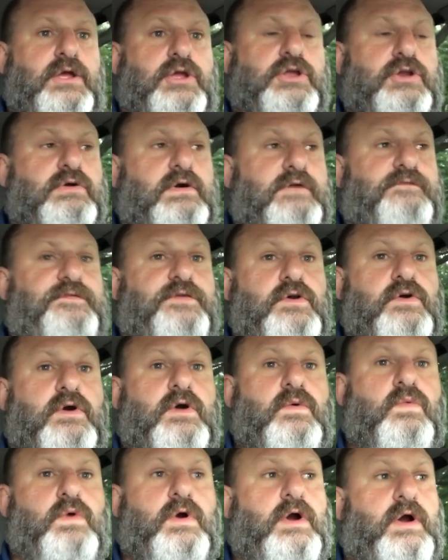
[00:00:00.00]
You know, if
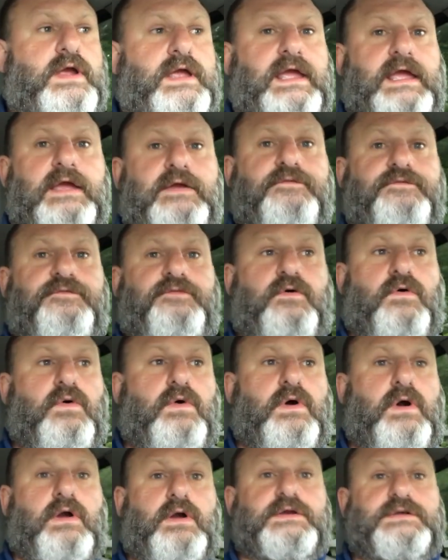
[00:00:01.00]
you're working
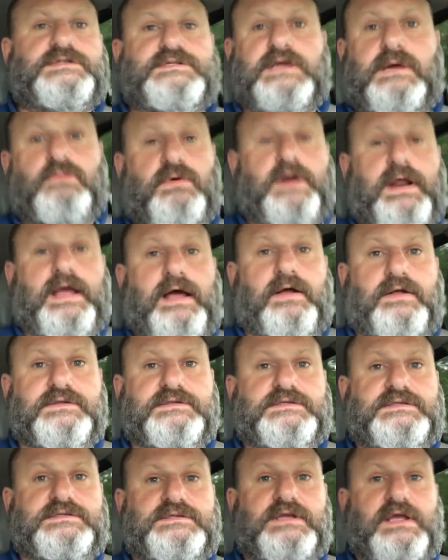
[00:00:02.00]
for someone
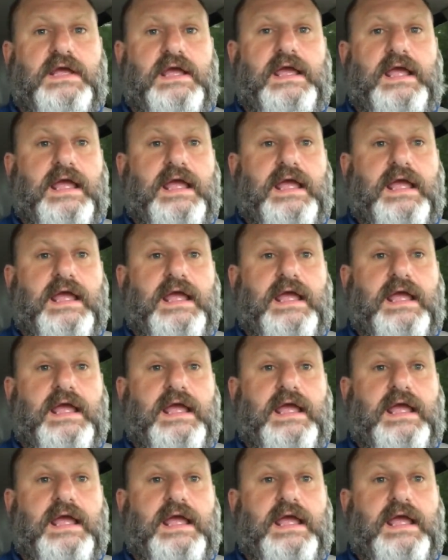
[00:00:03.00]
else